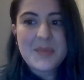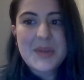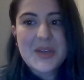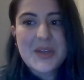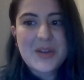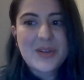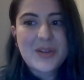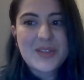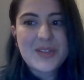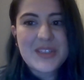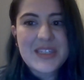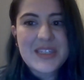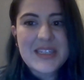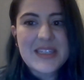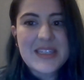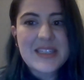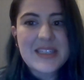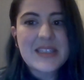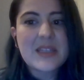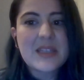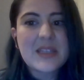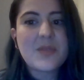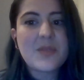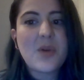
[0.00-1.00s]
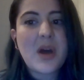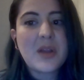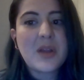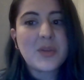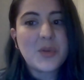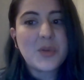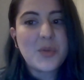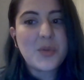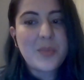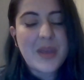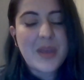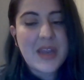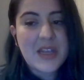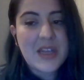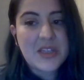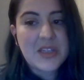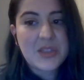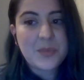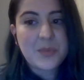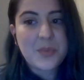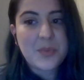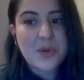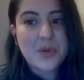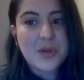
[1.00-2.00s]
because she's the one who
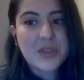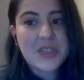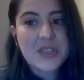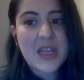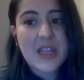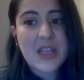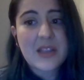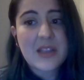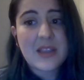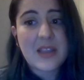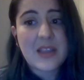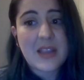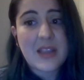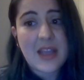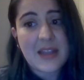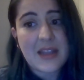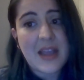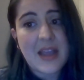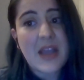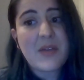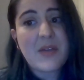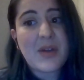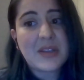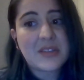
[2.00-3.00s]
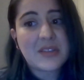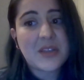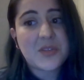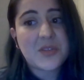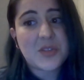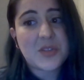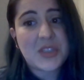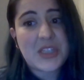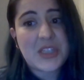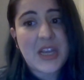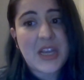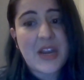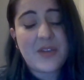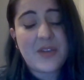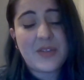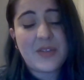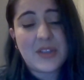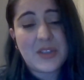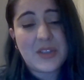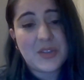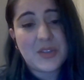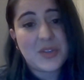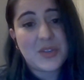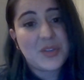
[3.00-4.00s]
managed the project that I wanted to share
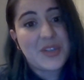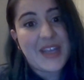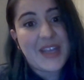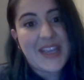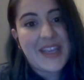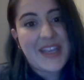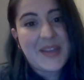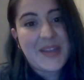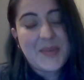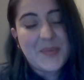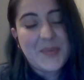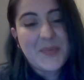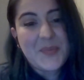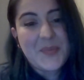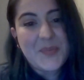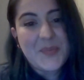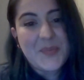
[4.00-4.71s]
with you today.